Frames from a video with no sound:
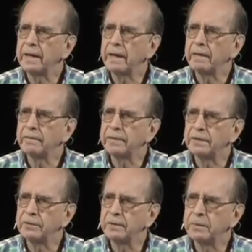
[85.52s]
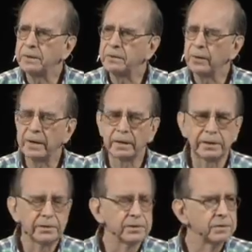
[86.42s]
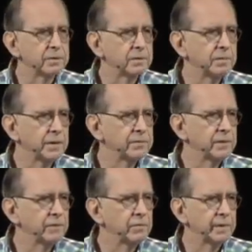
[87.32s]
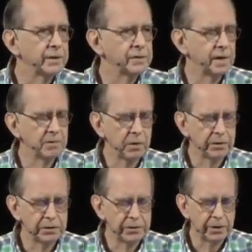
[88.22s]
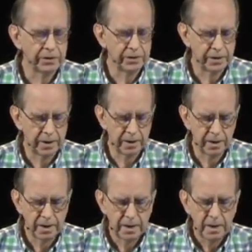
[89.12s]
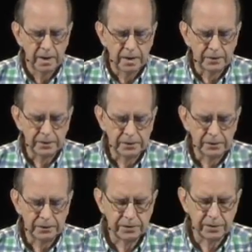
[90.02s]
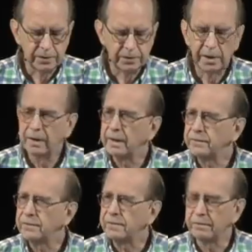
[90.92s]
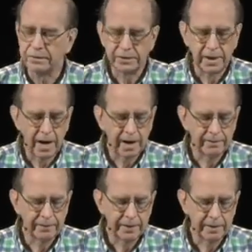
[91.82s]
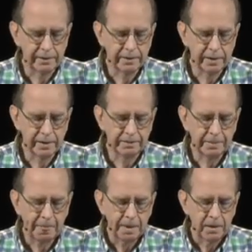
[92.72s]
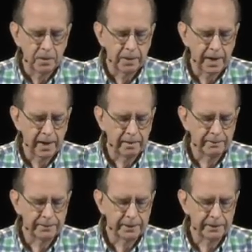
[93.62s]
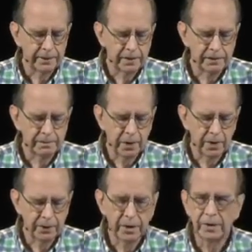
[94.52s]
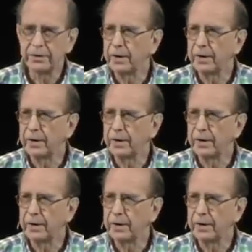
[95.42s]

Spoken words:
have contributed greatly to much of the information I'm going to share today. This is the Tennant Institute staff, and we have Dr. Marr and Dr.